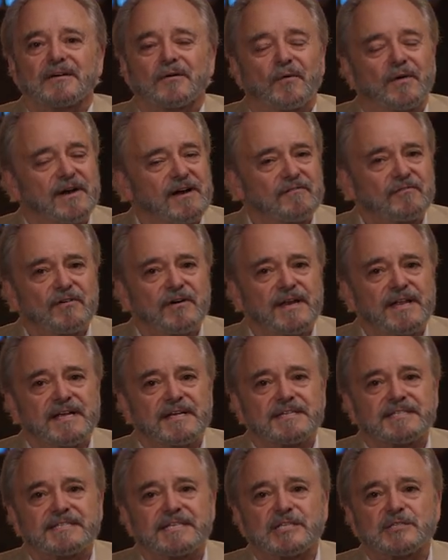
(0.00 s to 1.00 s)
Whatever it
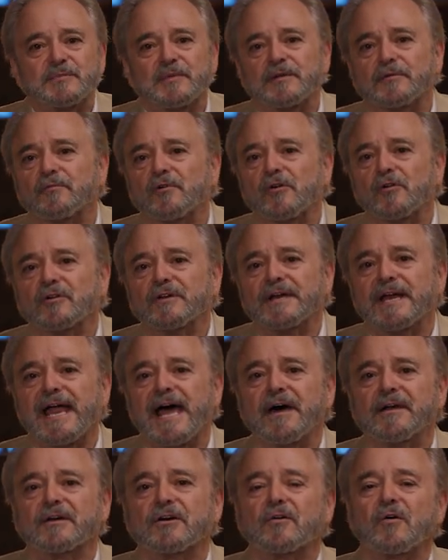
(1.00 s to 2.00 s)
is, it's been rolling
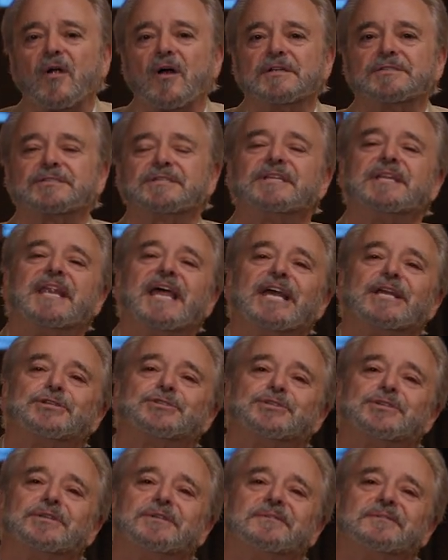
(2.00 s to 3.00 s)
out across the
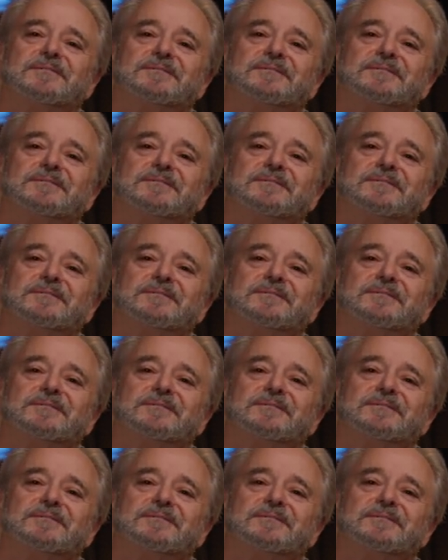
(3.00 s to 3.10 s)
nation.